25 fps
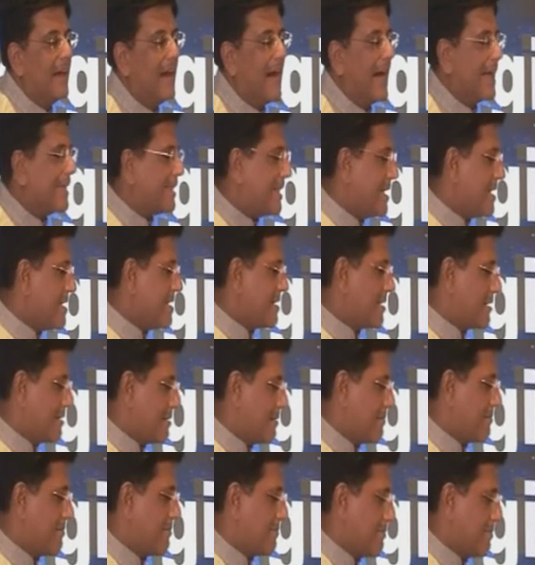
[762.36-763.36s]
I think
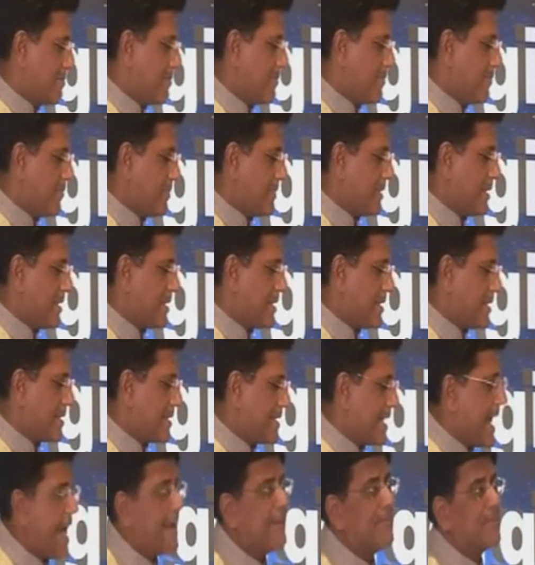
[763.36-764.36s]

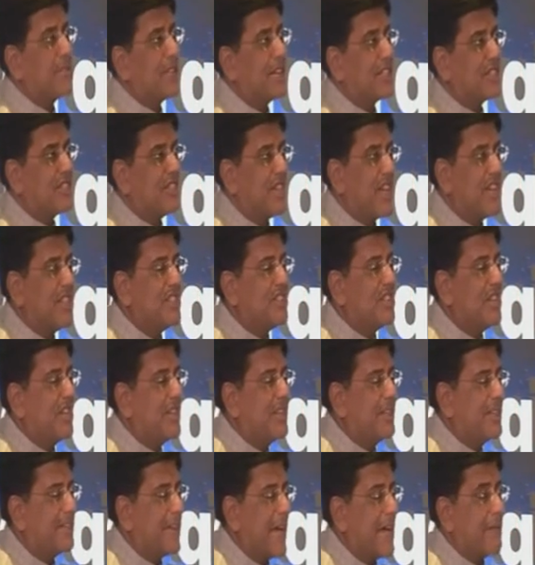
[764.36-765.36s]
times are
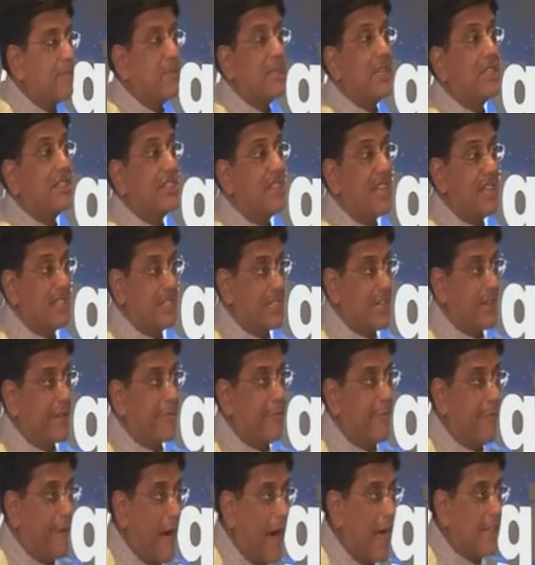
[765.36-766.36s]
changing
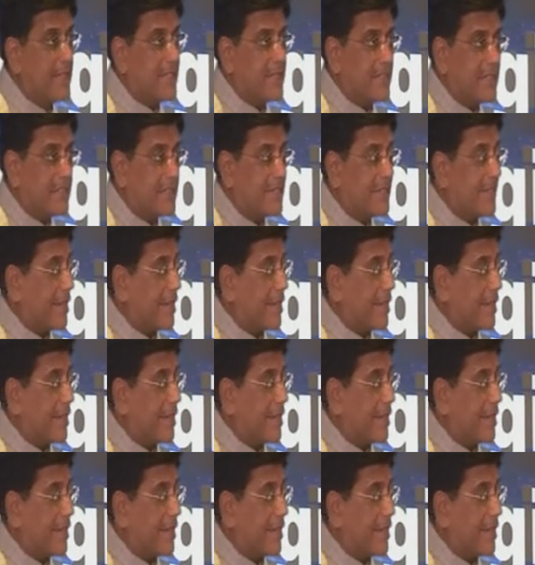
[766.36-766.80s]
fast.